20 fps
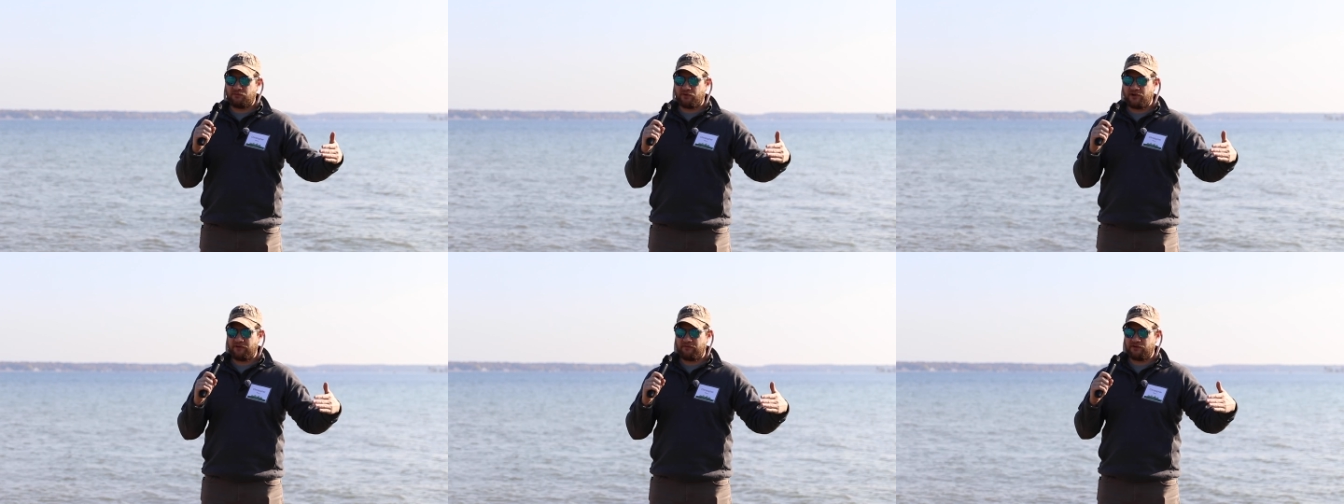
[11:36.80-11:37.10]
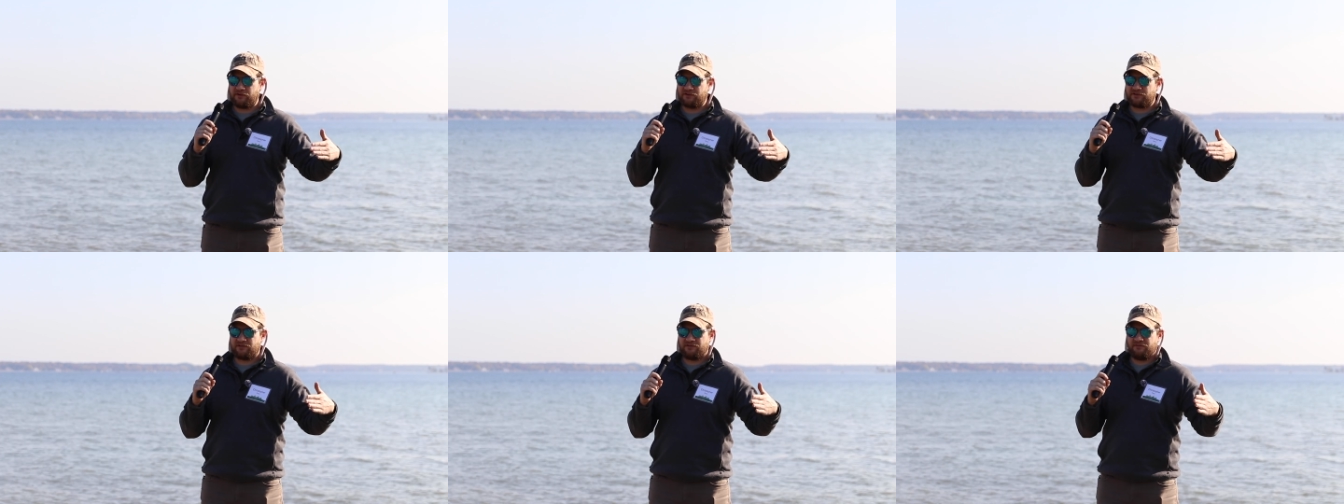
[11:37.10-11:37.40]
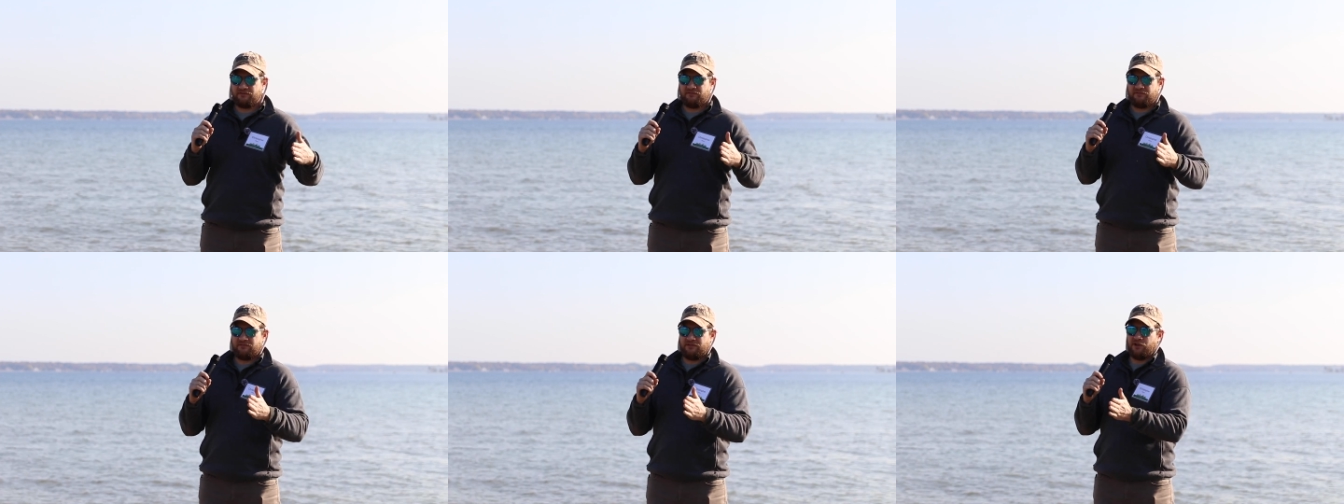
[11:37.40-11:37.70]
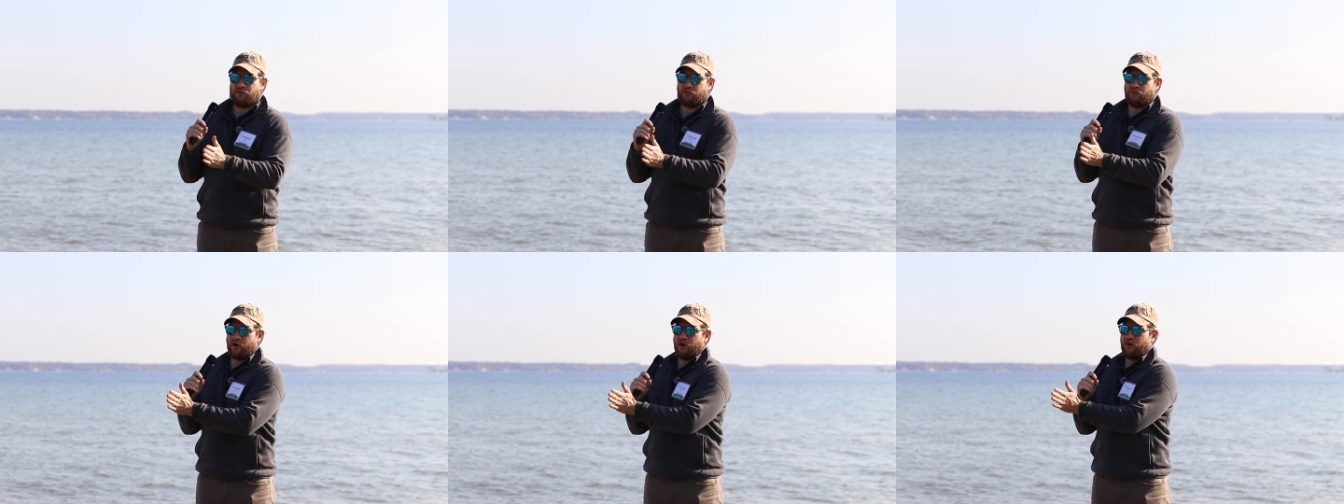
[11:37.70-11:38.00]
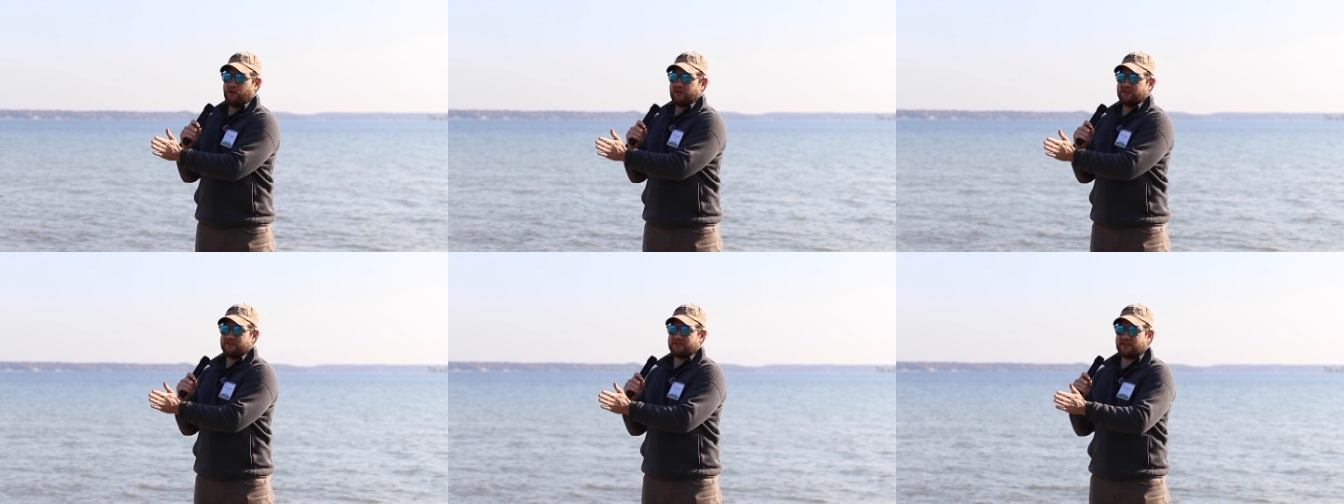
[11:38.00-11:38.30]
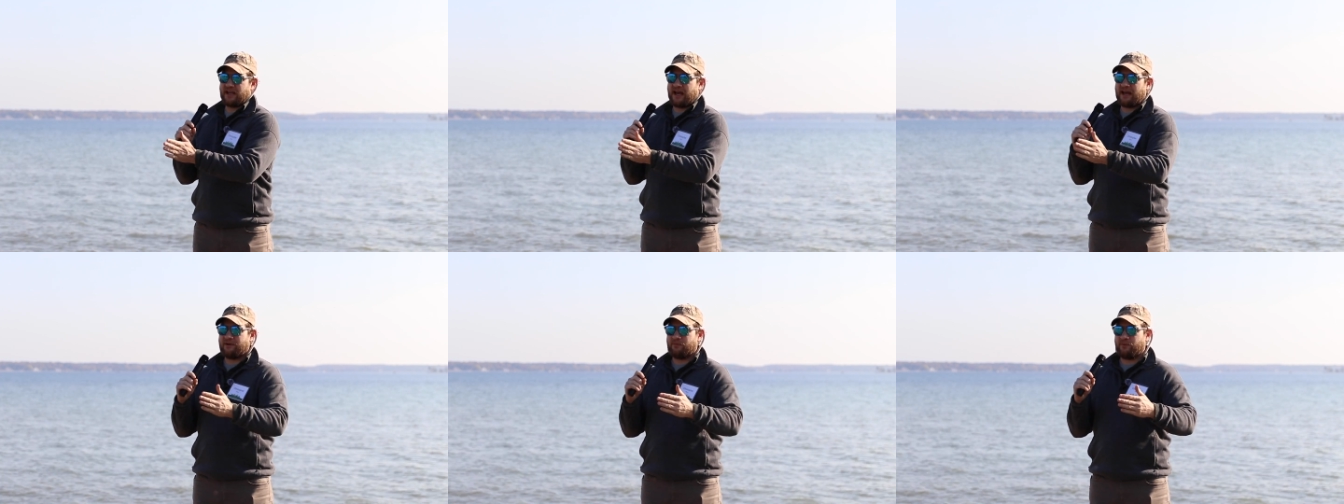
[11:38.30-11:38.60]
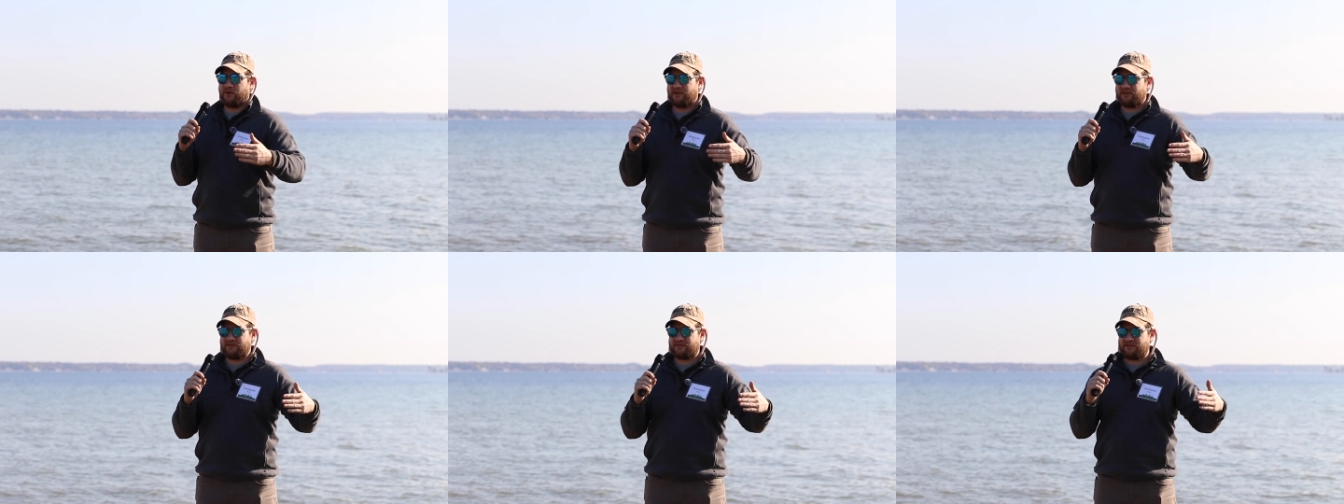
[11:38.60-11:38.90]
and rivers eroding
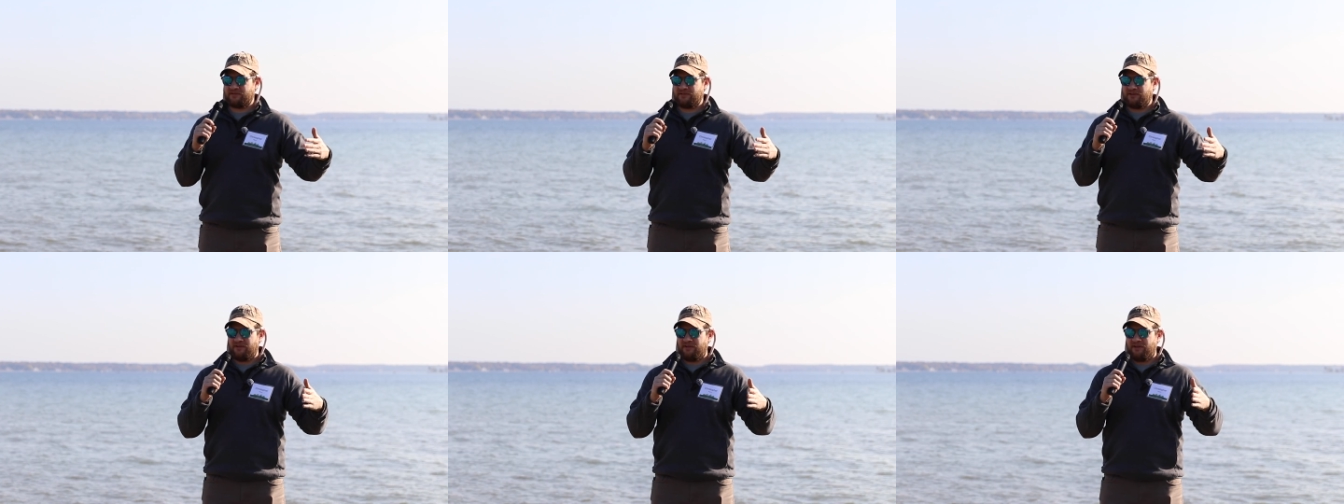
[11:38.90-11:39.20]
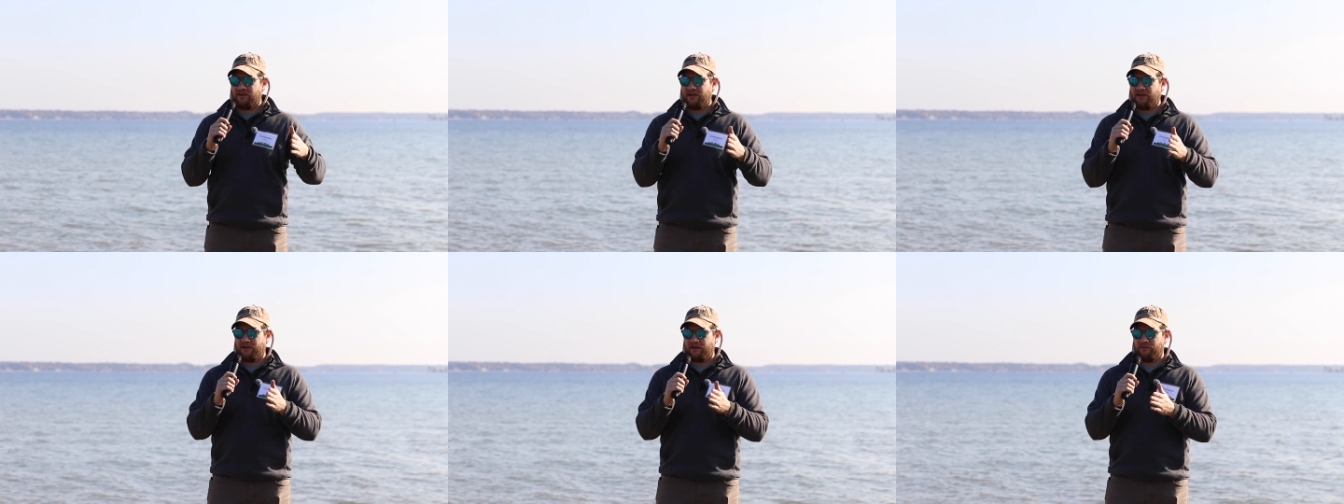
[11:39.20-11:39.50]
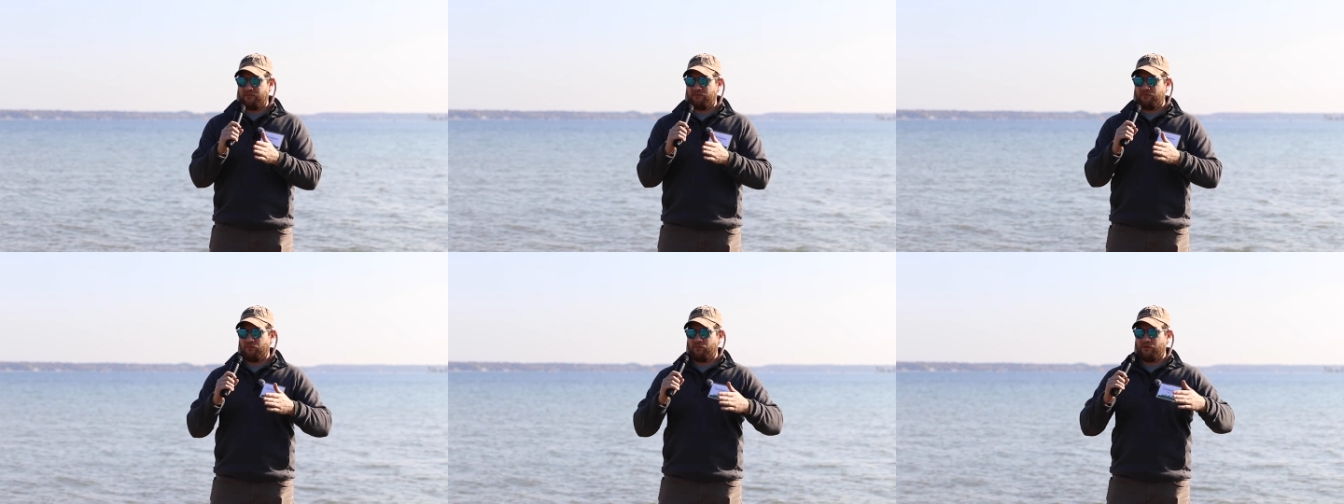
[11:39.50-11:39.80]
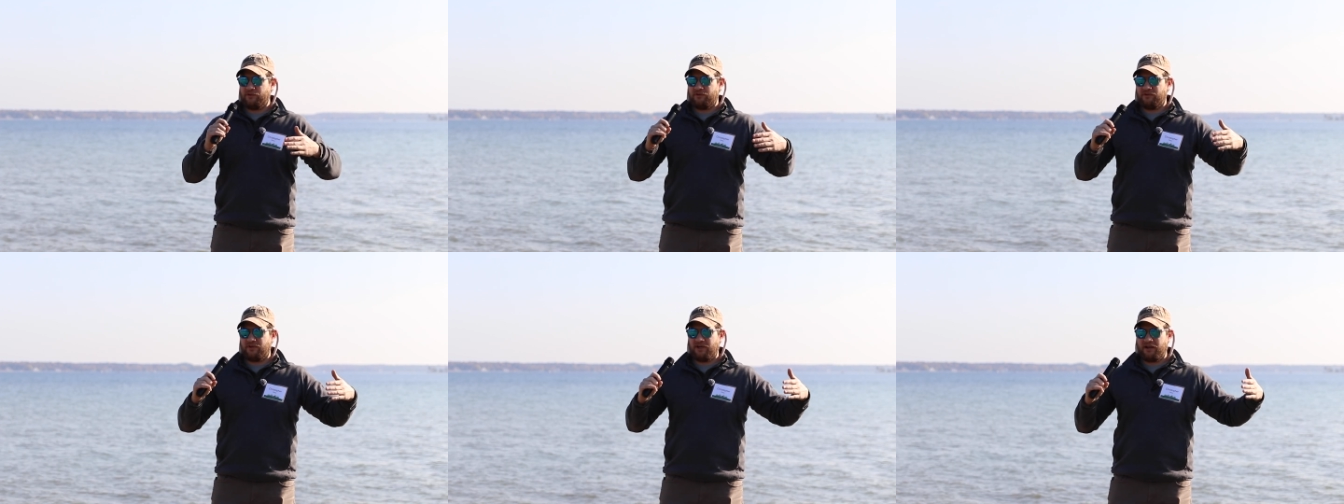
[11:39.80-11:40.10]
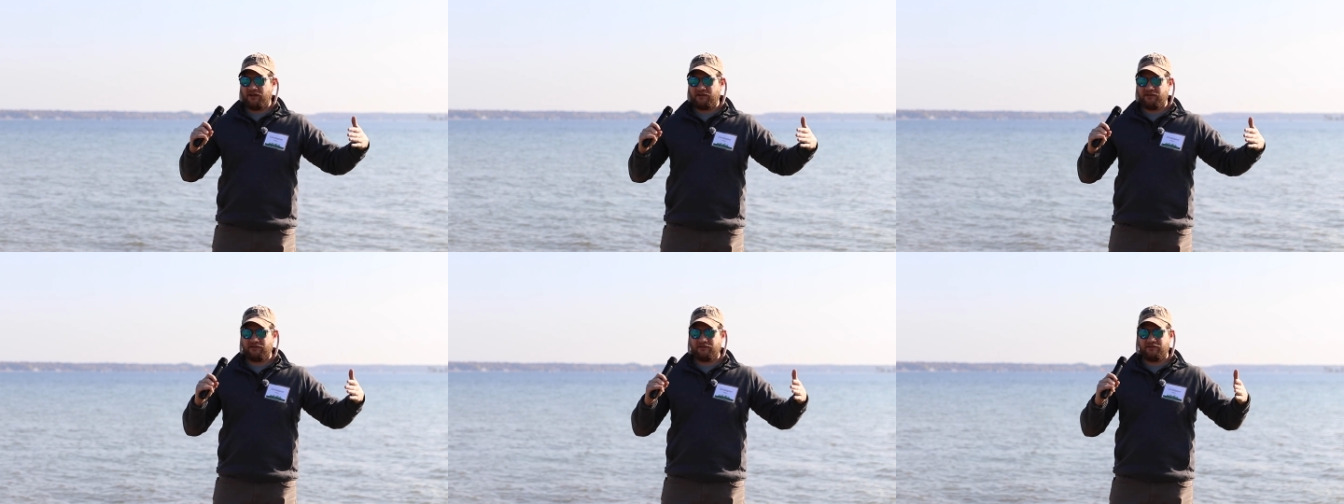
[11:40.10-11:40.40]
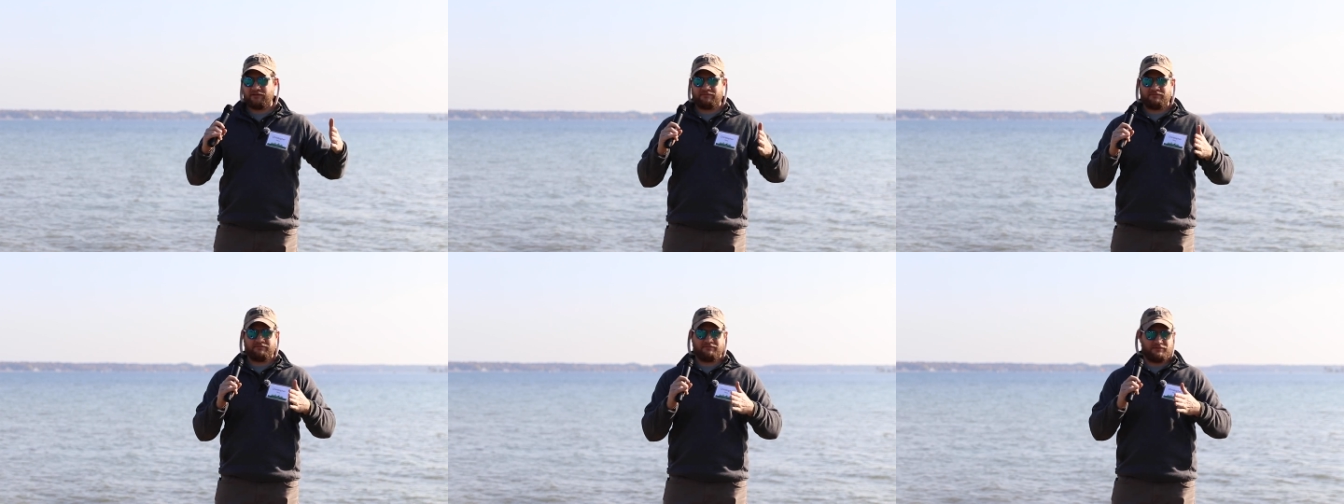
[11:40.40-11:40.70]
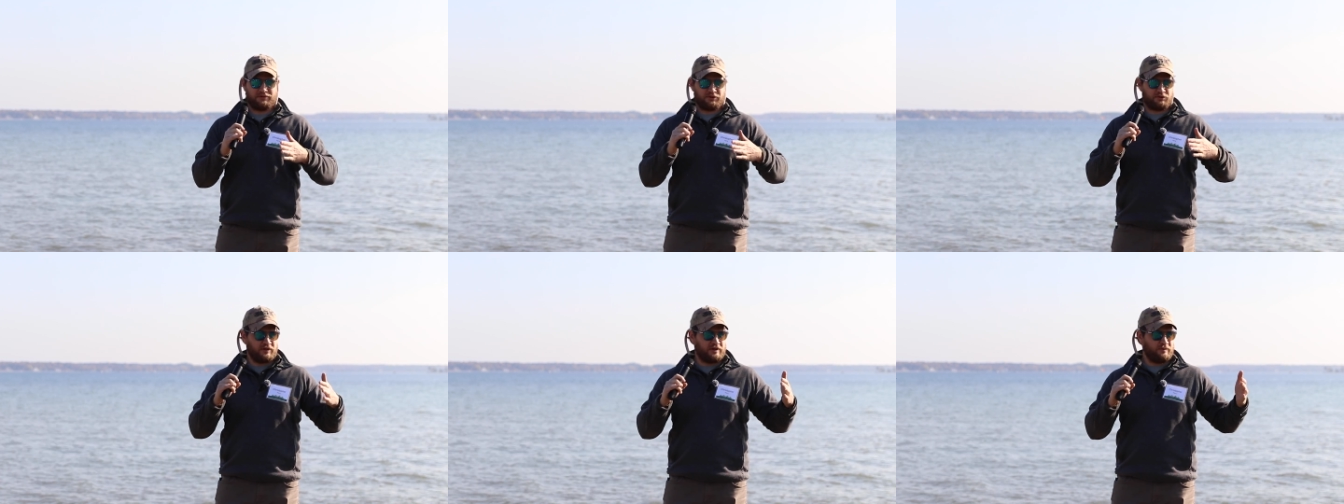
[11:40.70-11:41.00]
sideways. And when you get into
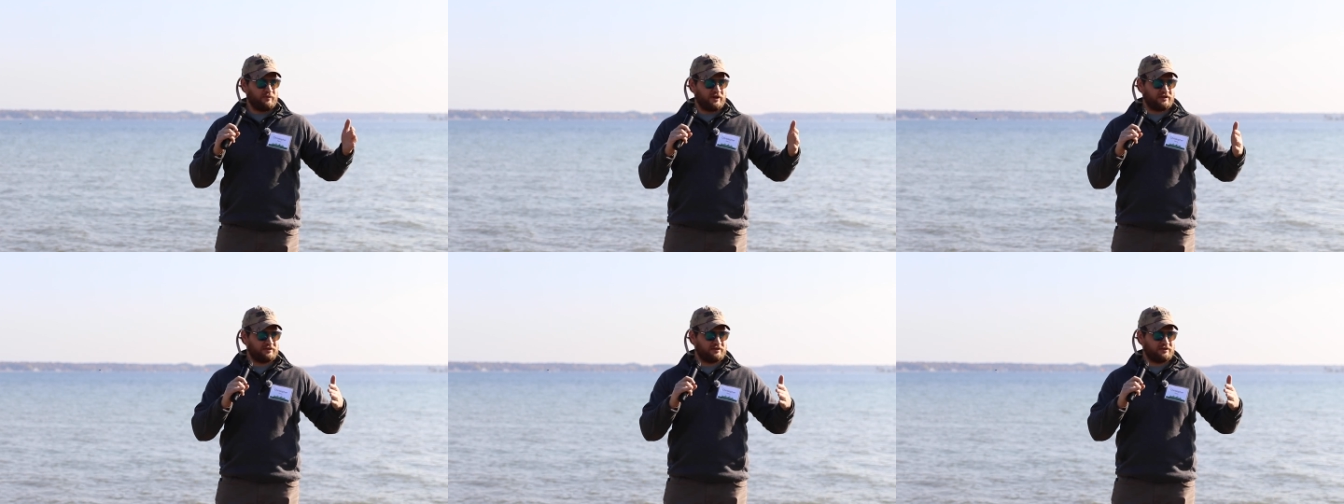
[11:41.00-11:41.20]
stream